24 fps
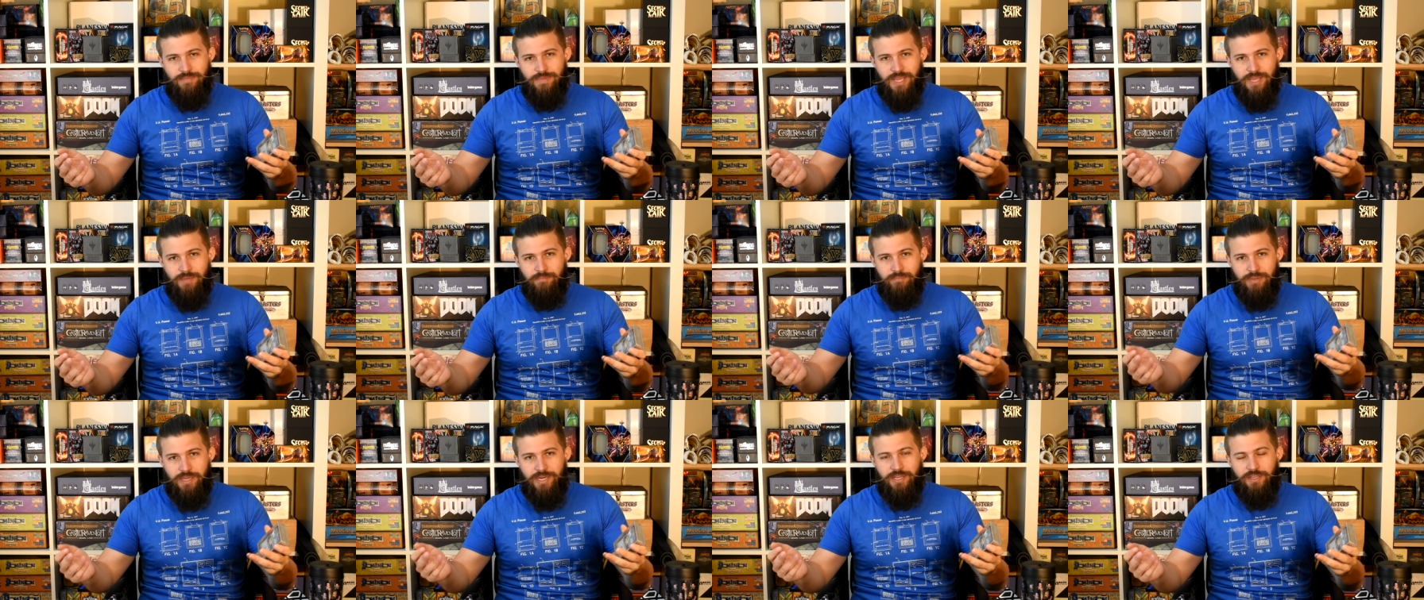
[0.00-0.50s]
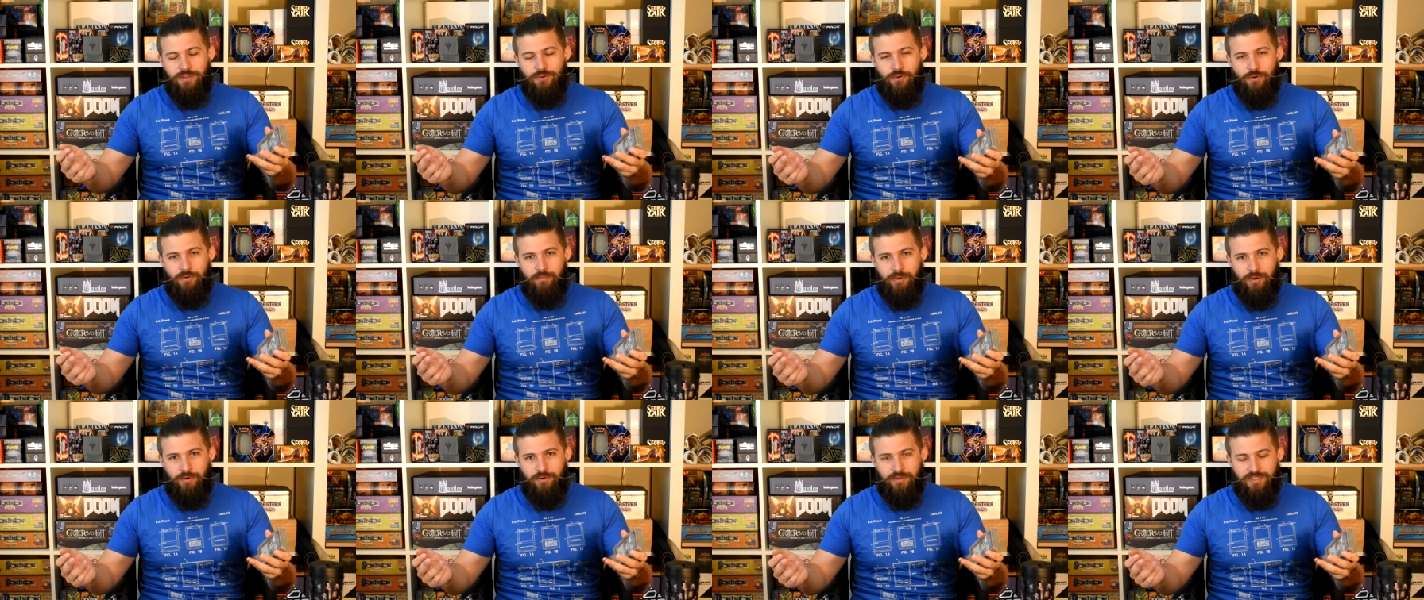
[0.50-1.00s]
and beating
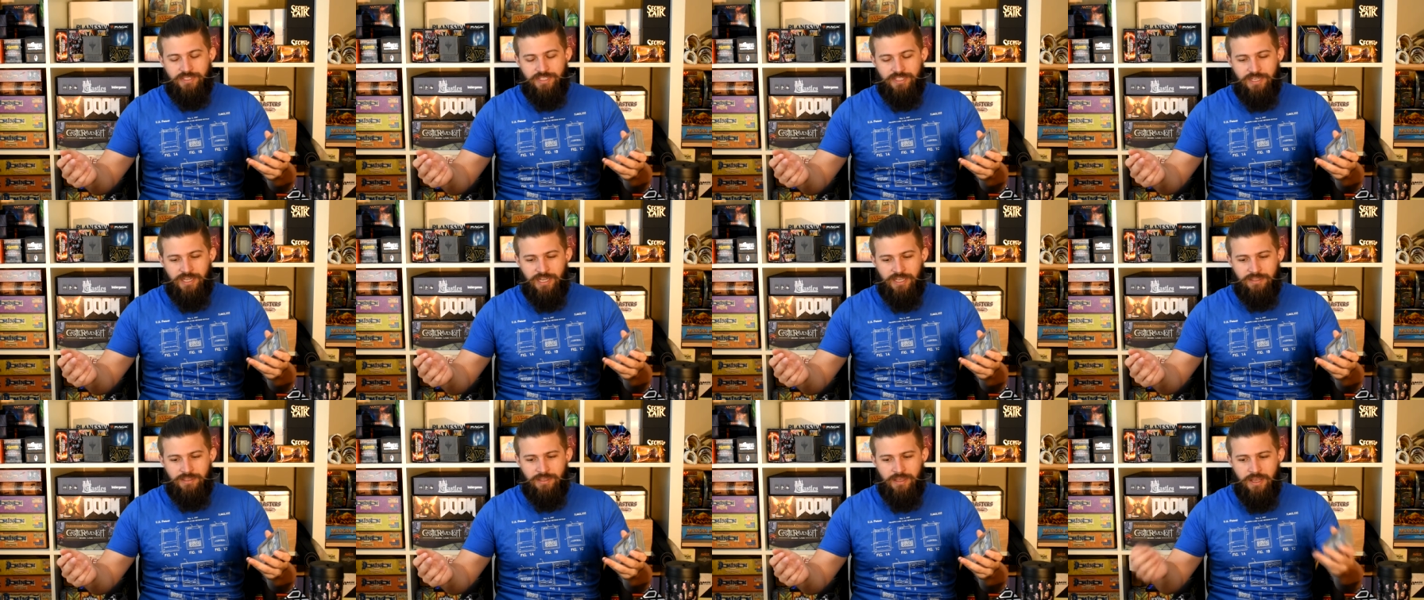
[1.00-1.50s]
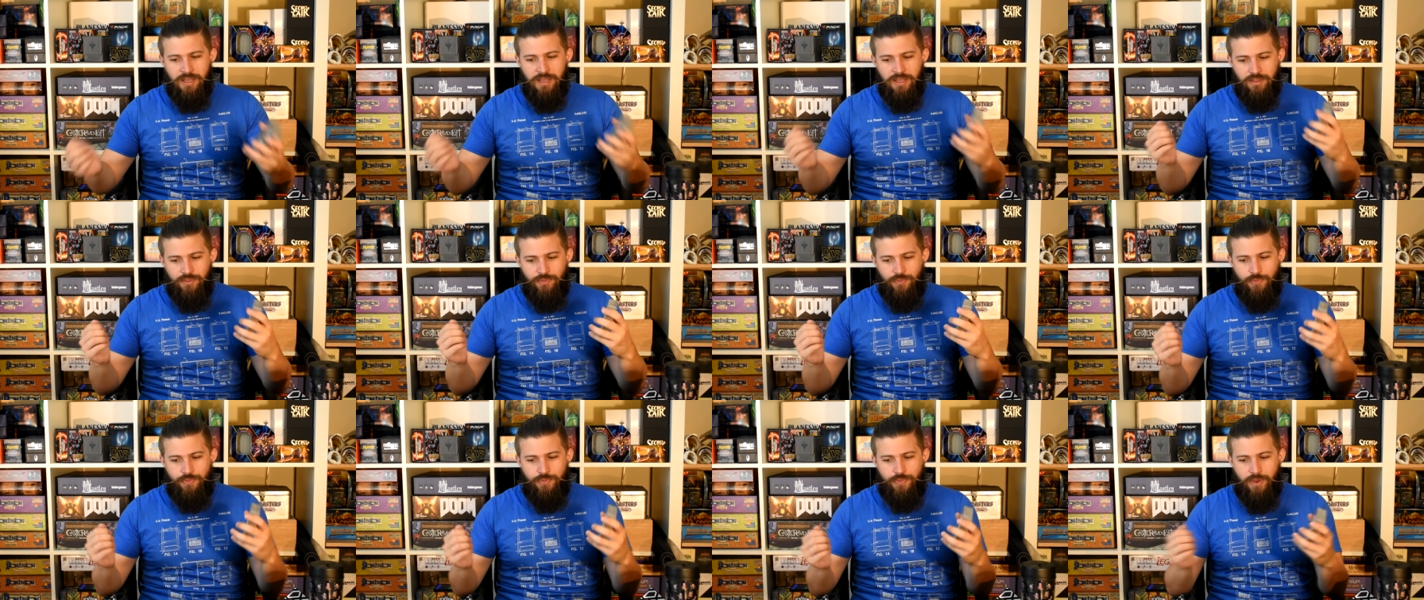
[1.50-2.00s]
your opponent to death
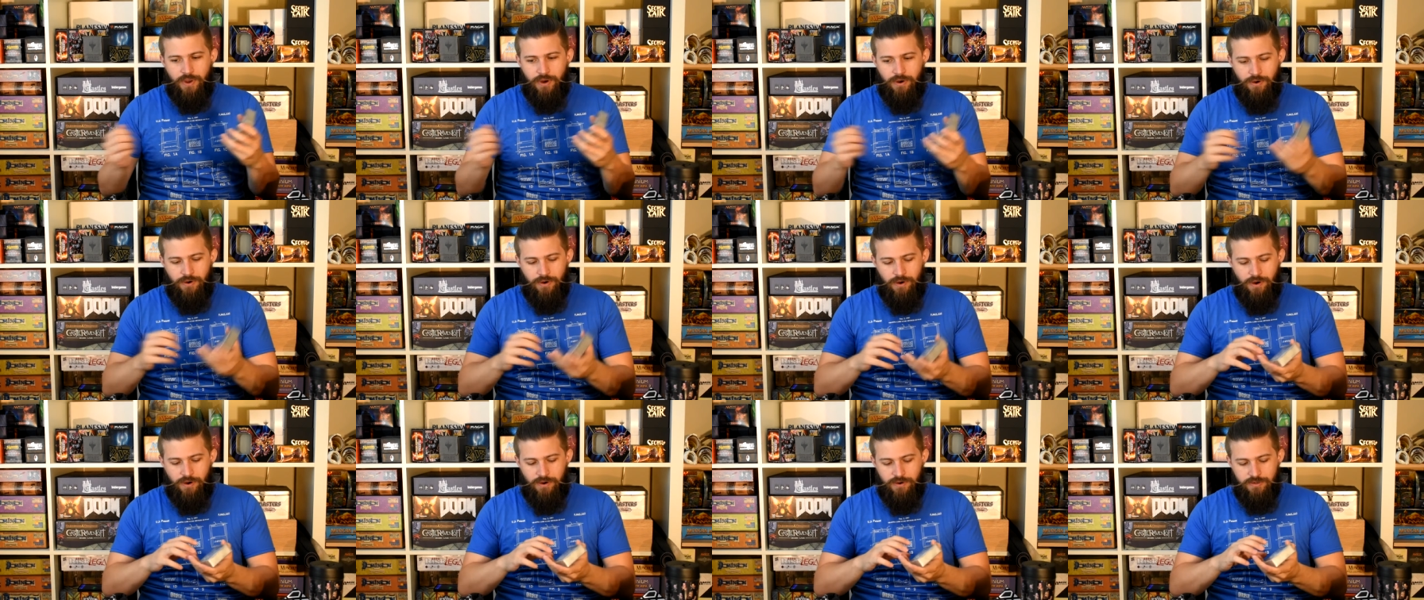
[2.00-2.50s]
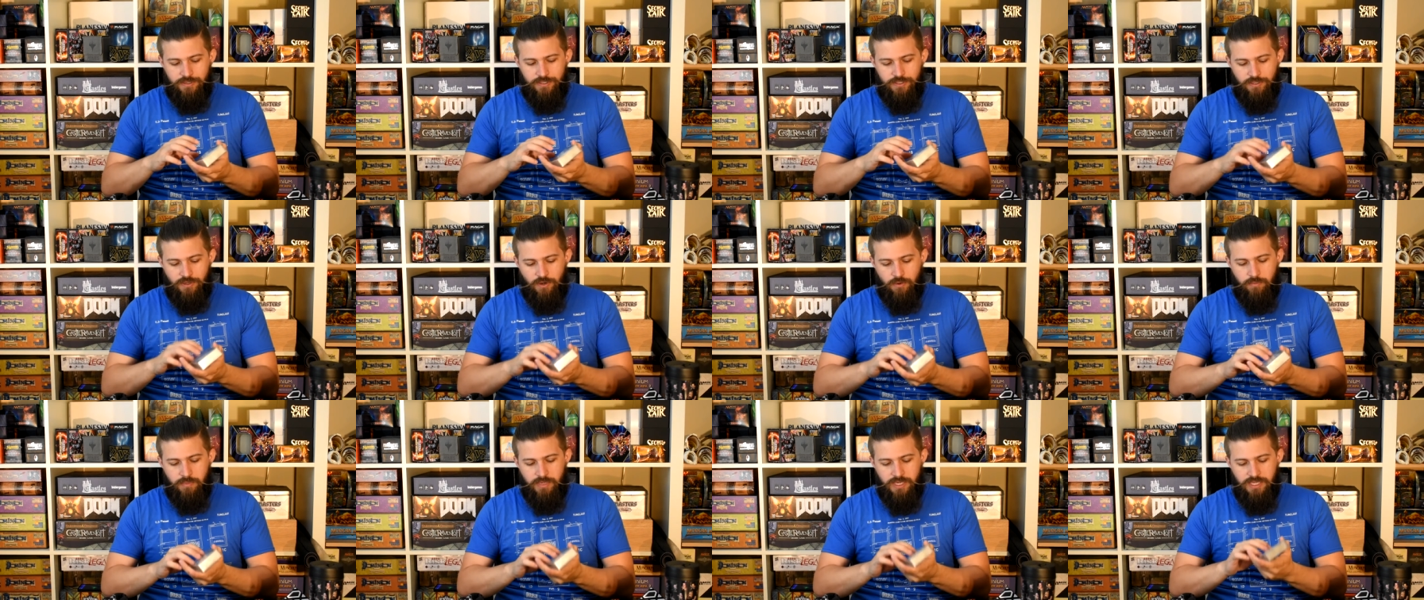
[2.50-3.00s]
there are
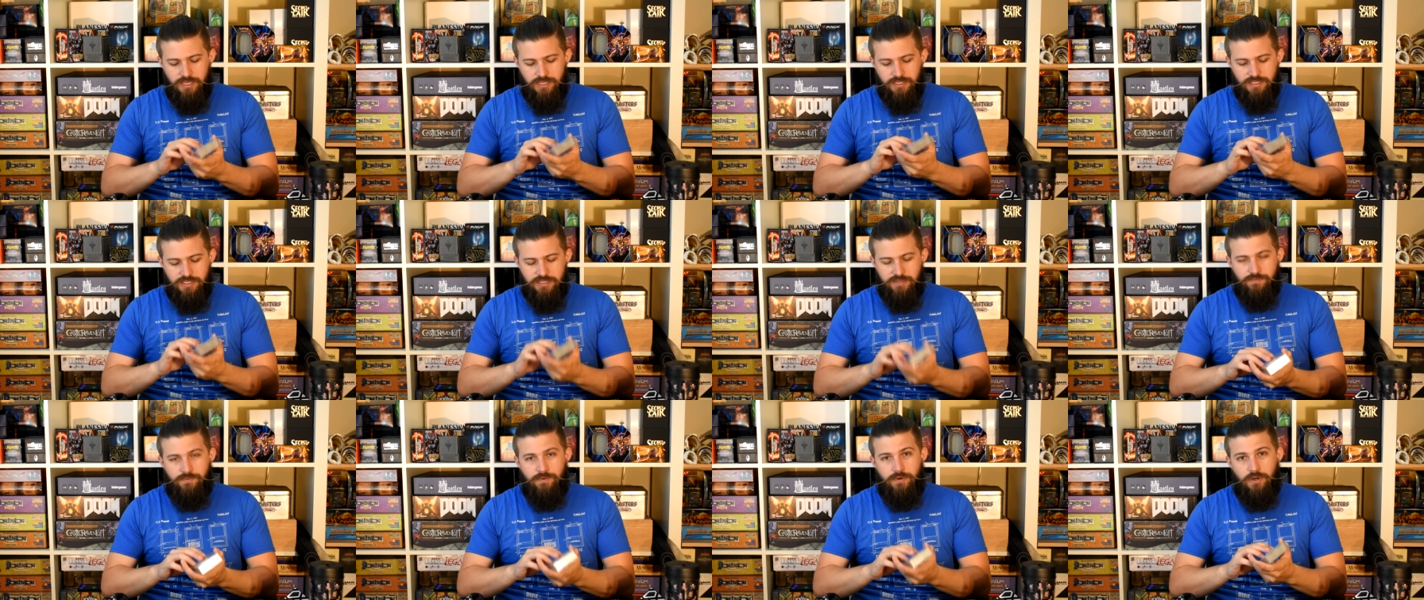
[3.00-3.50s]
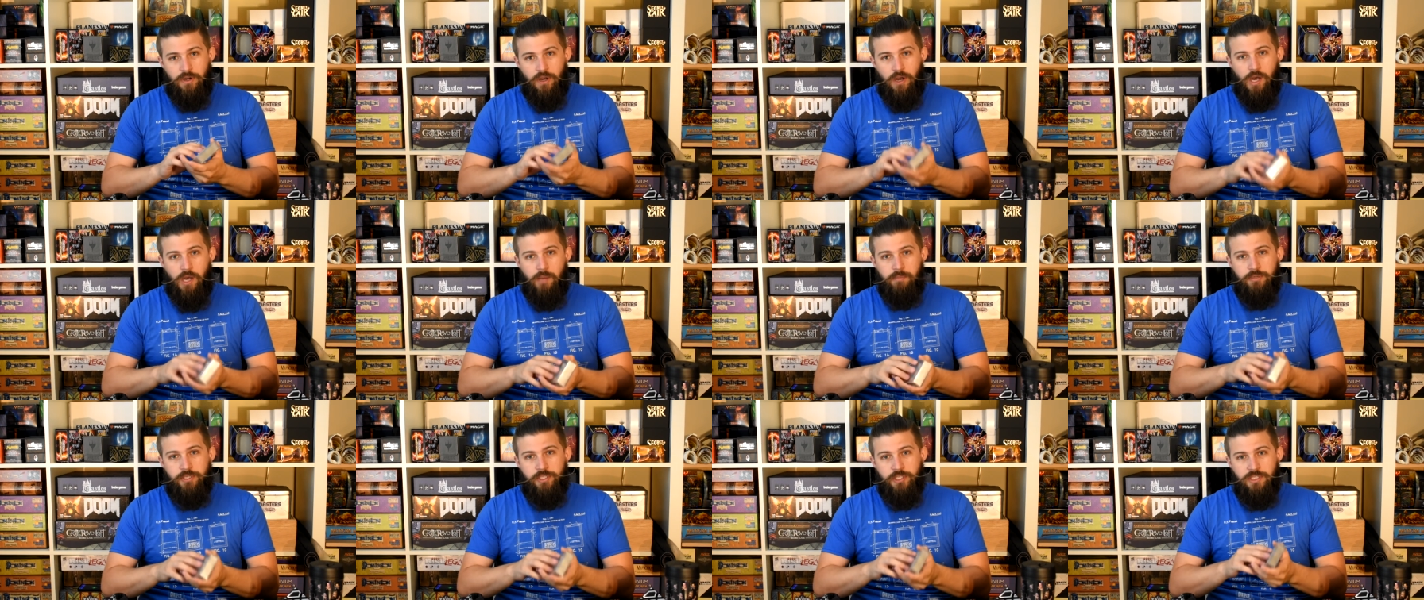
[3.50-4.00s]
so many different
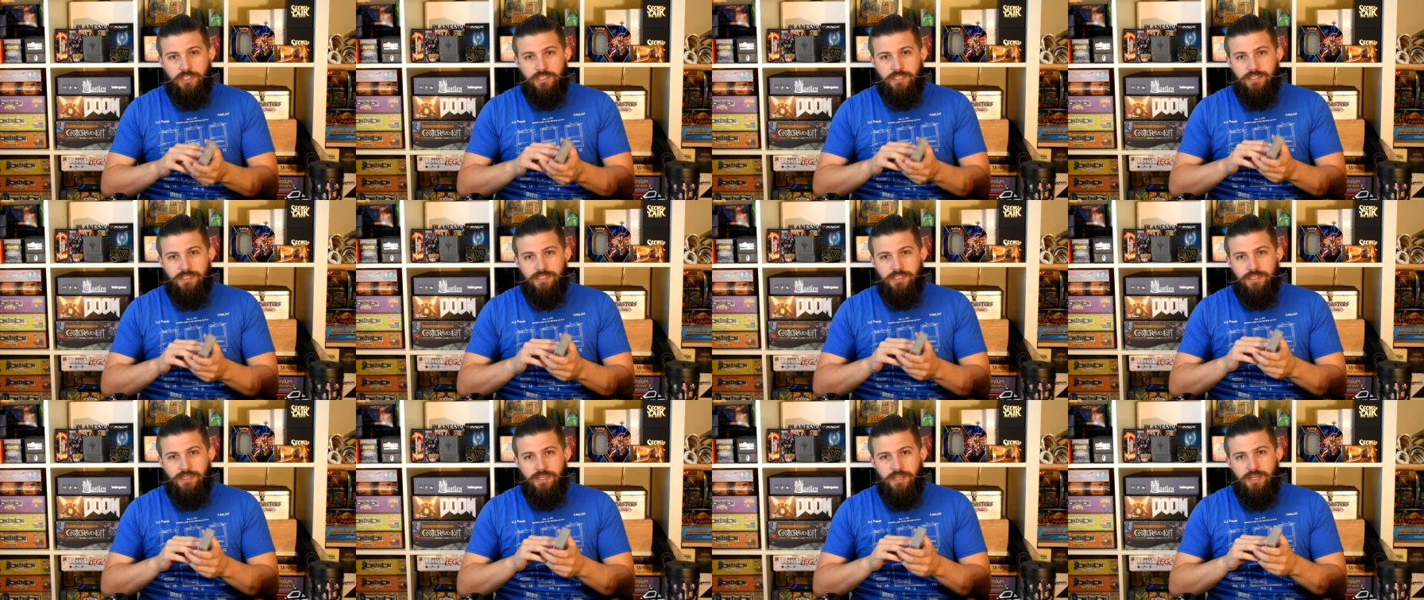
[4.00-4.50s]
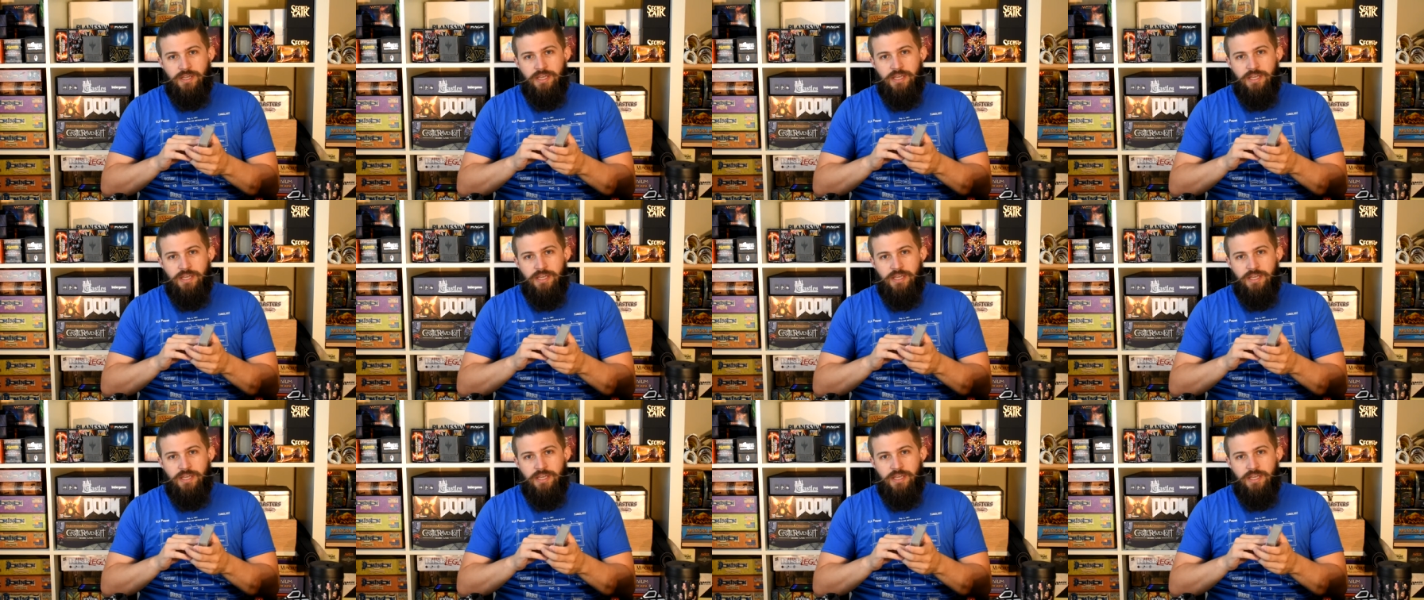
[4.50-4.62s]
options